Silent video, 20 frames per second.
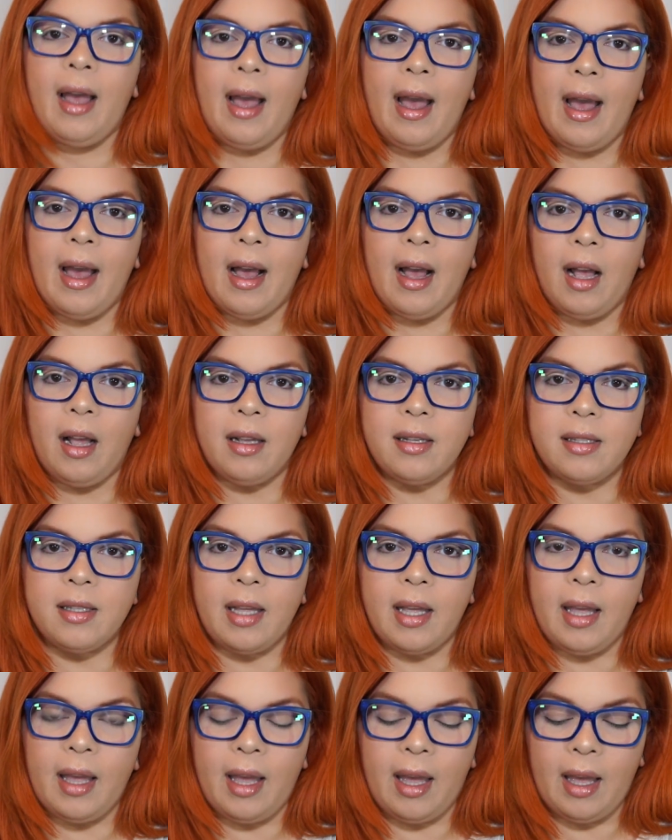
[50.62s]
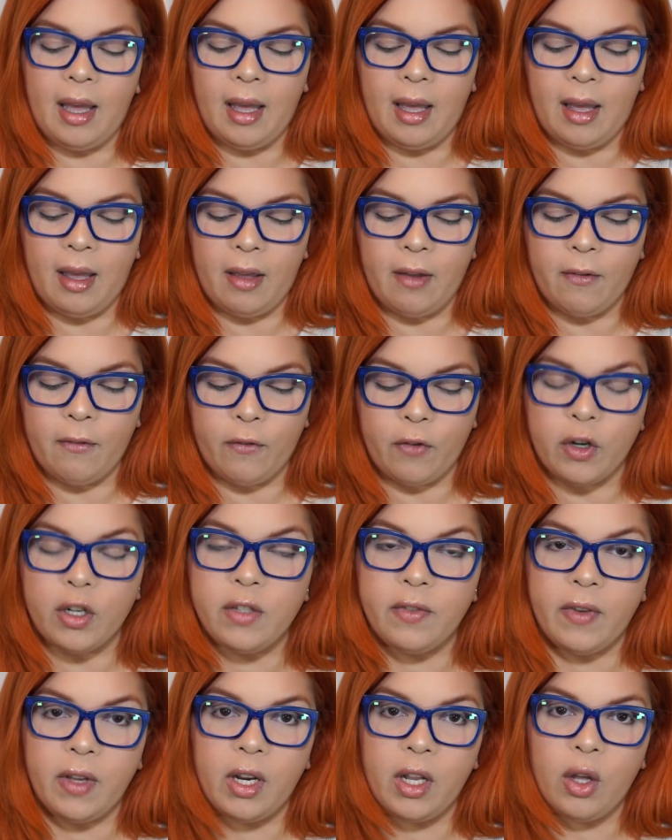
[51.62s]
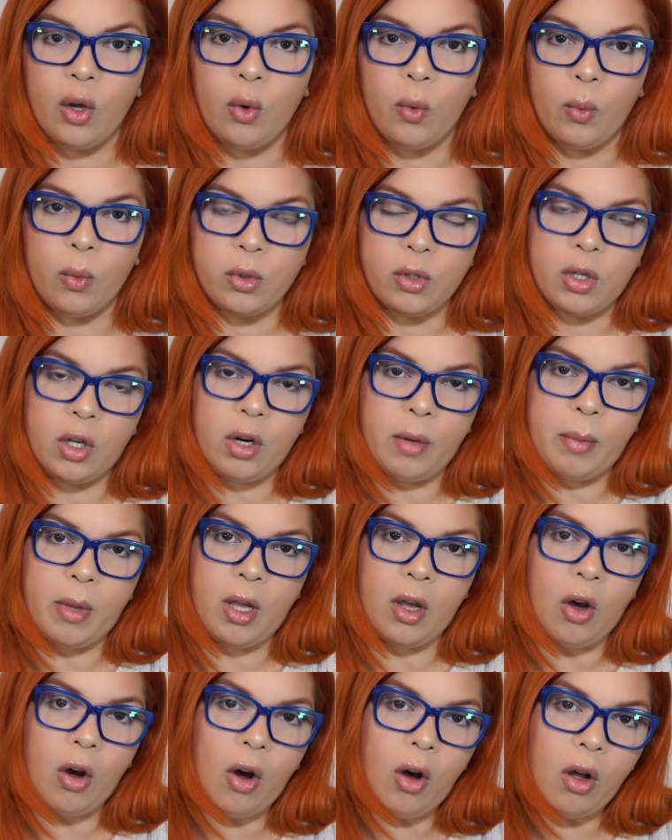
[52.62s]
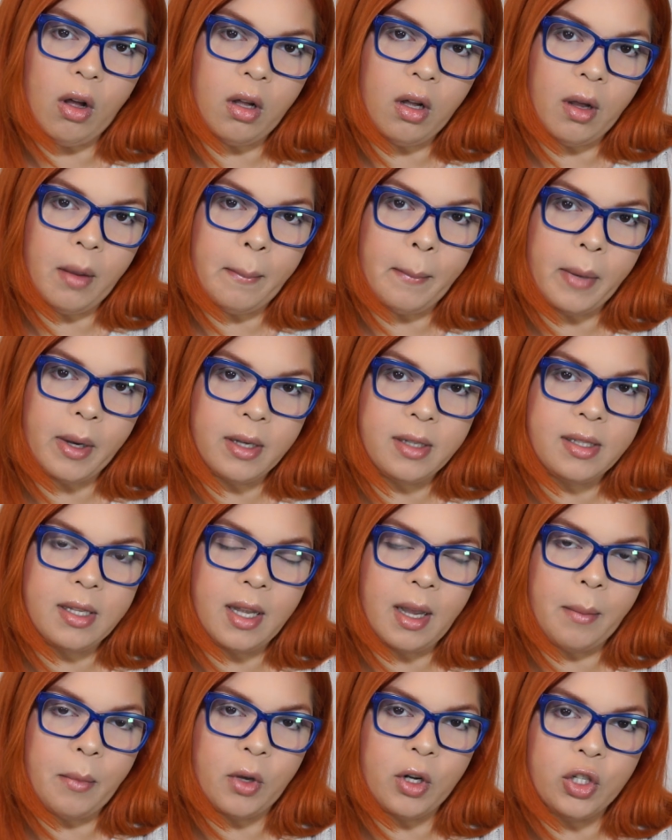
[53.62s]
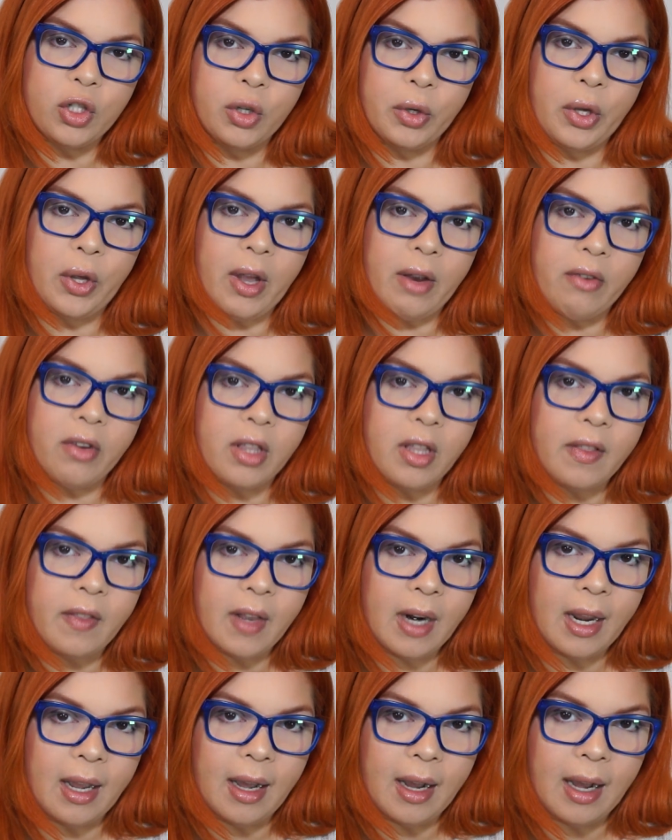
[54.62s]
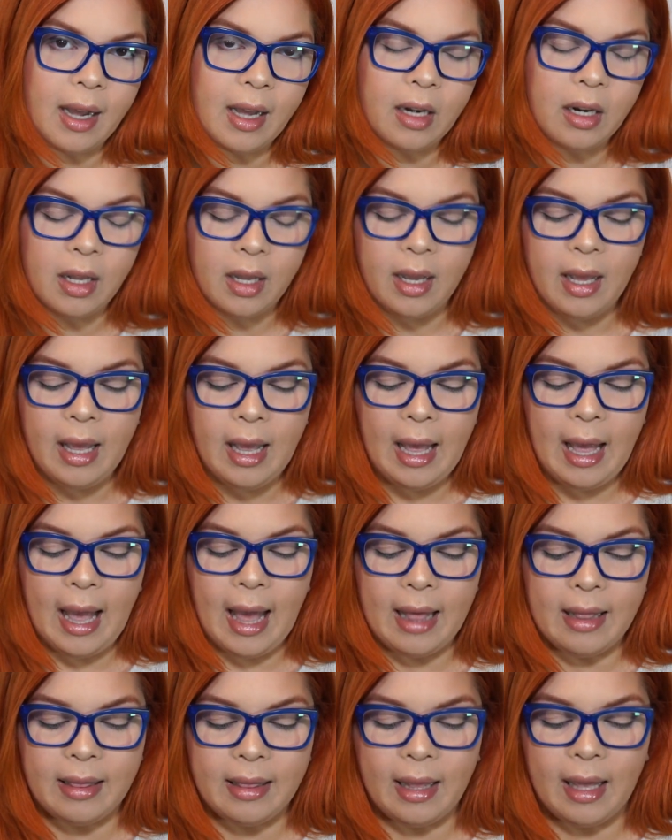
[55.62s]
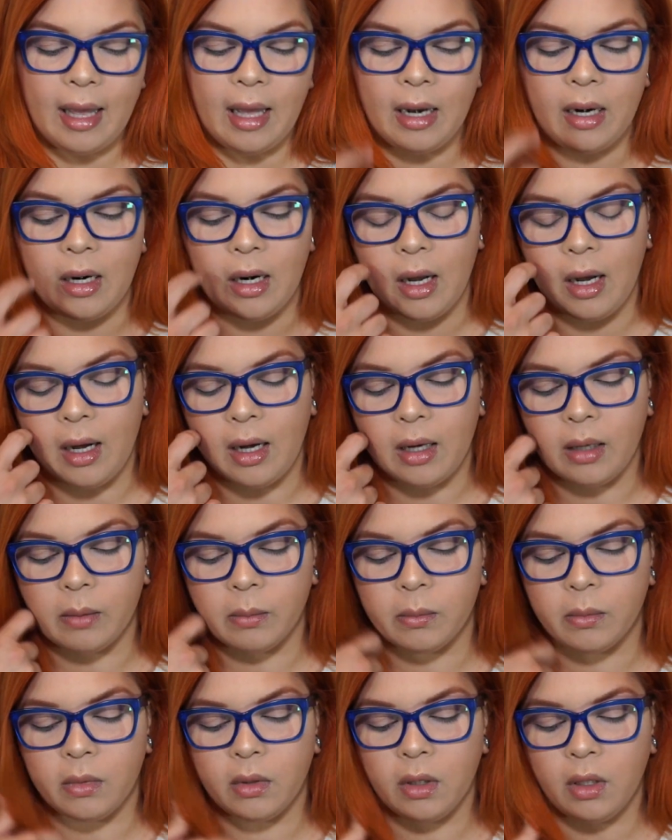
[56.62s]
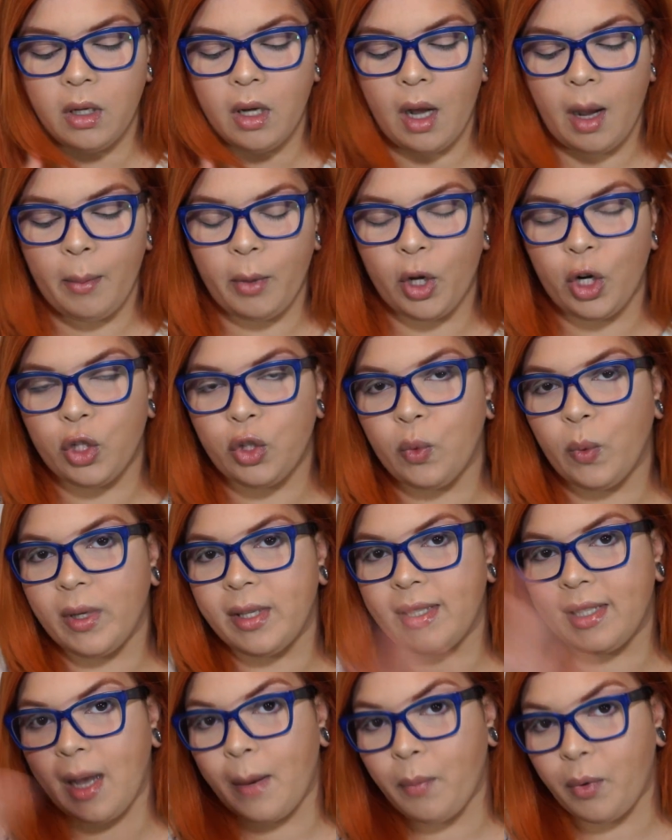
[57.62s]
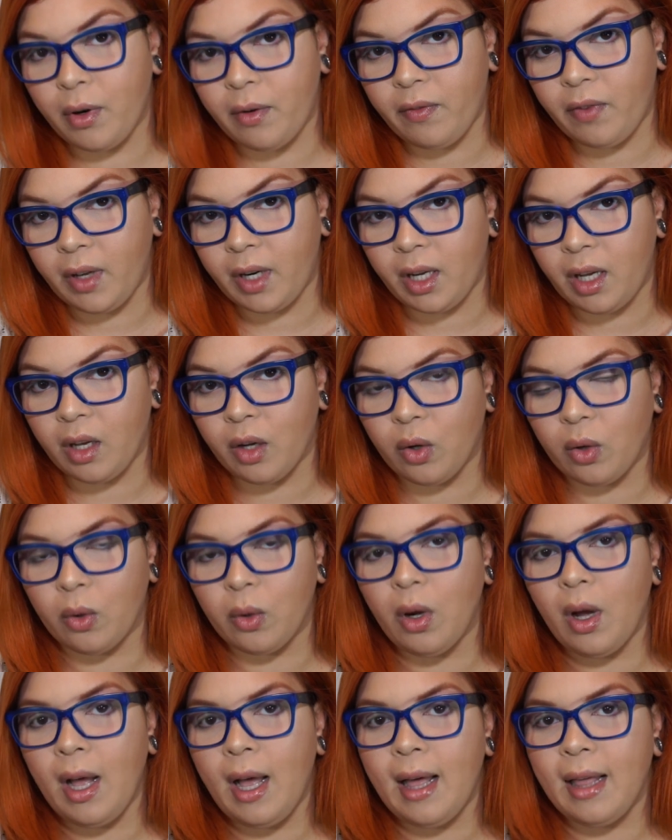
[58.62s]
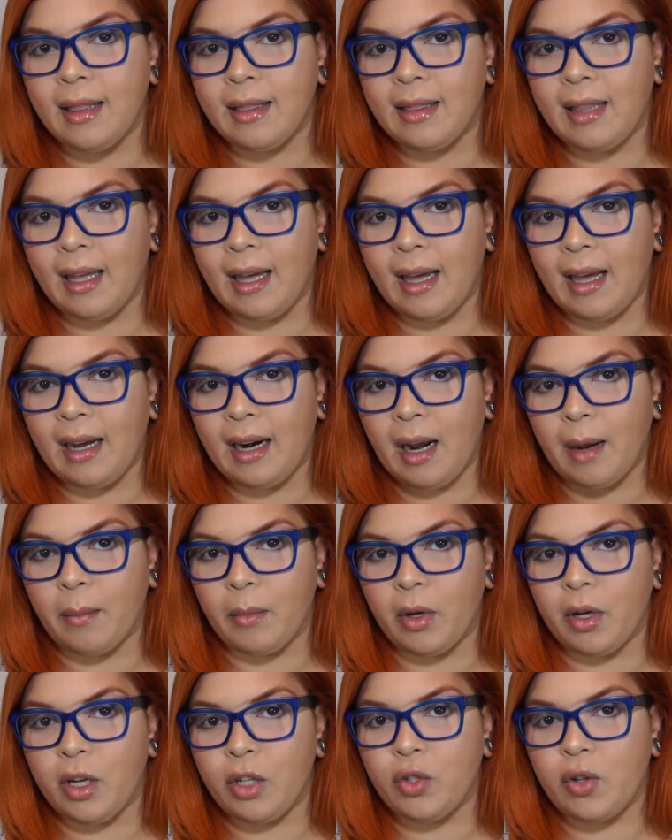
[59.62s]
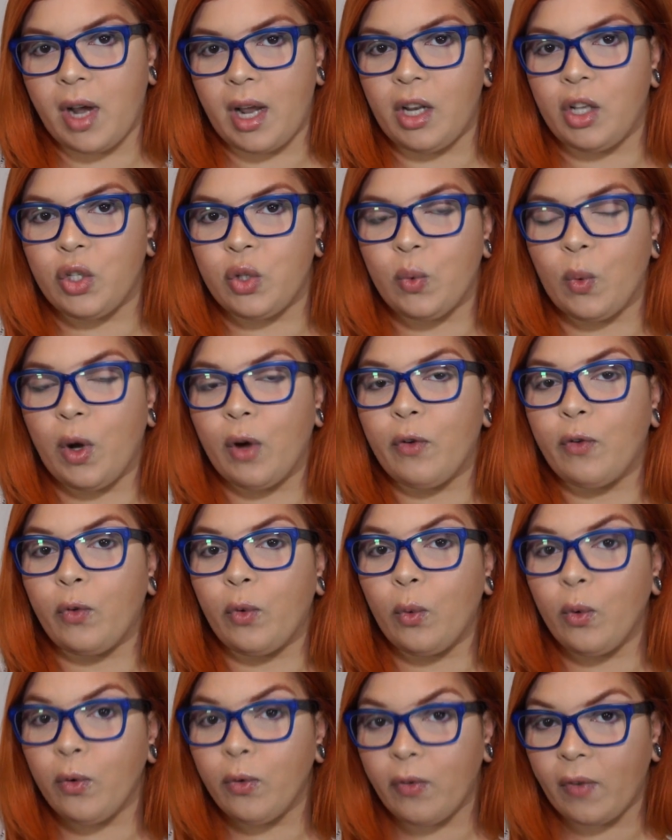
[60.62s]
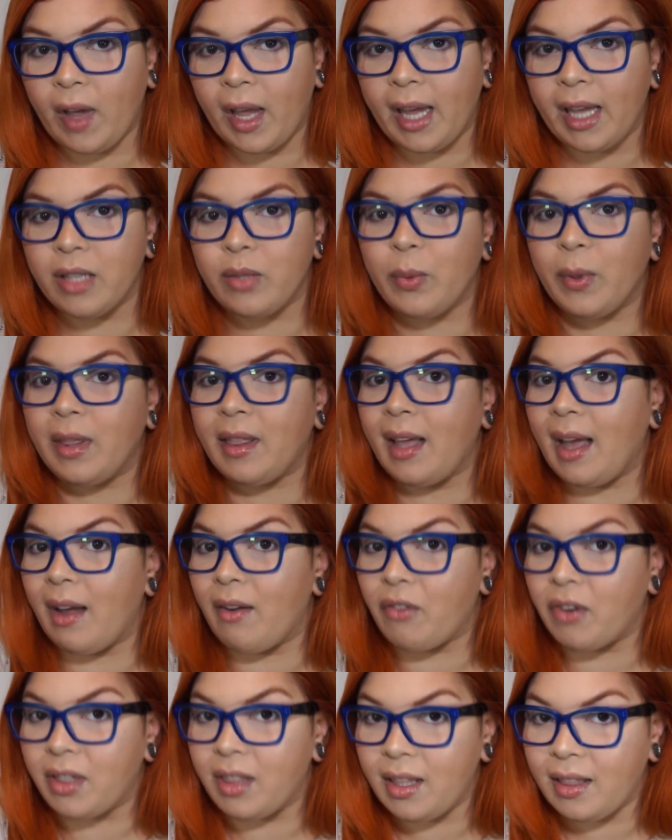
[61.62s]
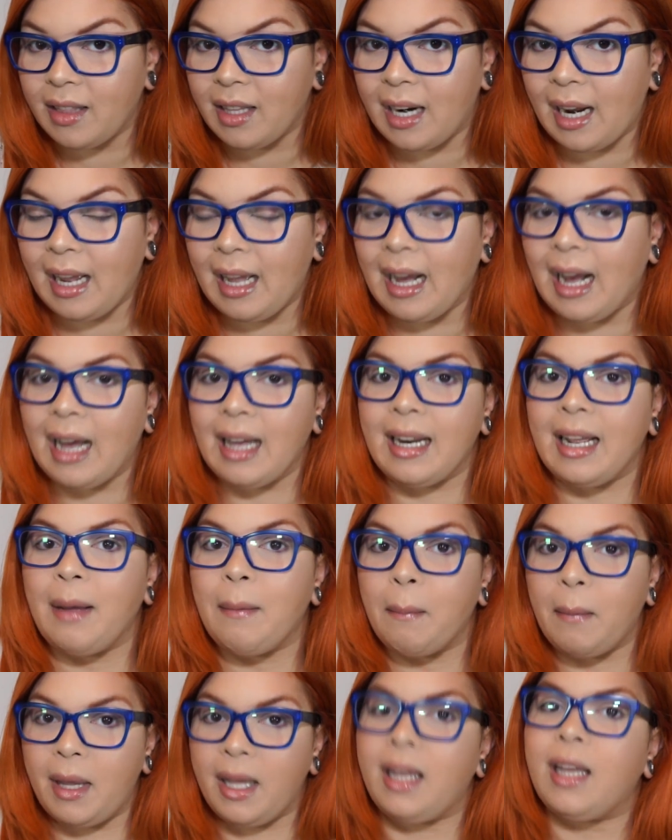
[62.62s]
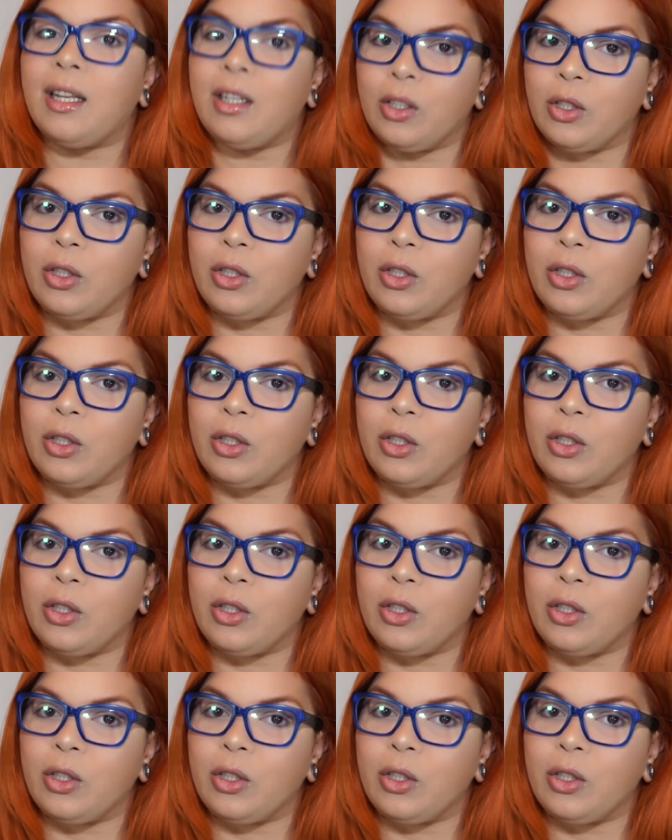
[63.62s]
as a first video. It's gonna be a haul unboxing. I'm gonna show you everything that I got, and then I'm gonna do a separate video that I'm gonna try to do a full face with everything that I got and make it